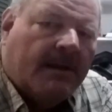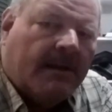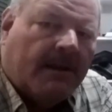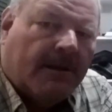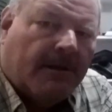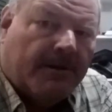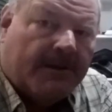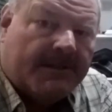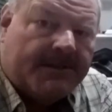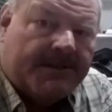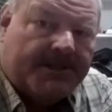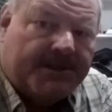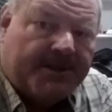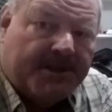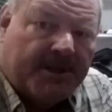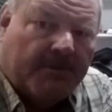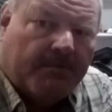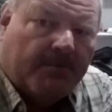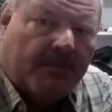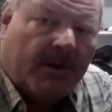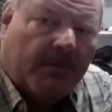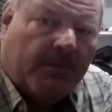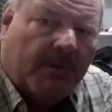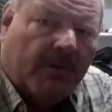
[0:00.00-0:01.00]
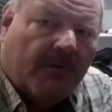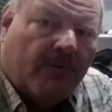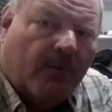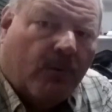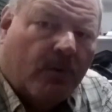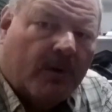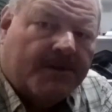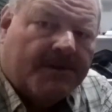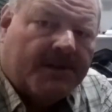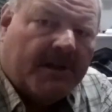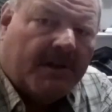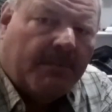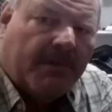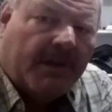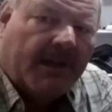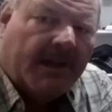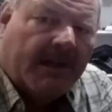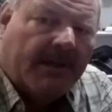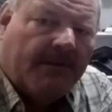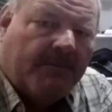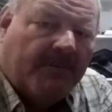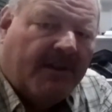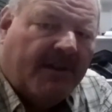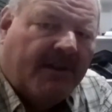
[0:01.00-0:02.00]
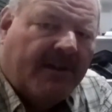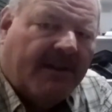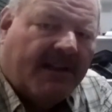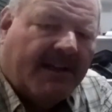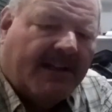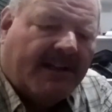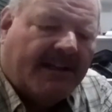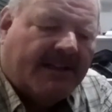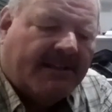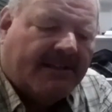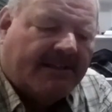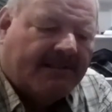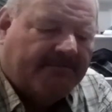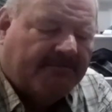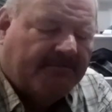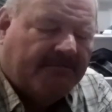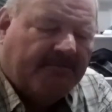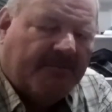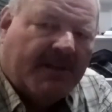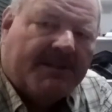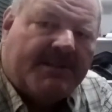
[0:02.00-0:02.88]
Hello, this is Jim W4JBM.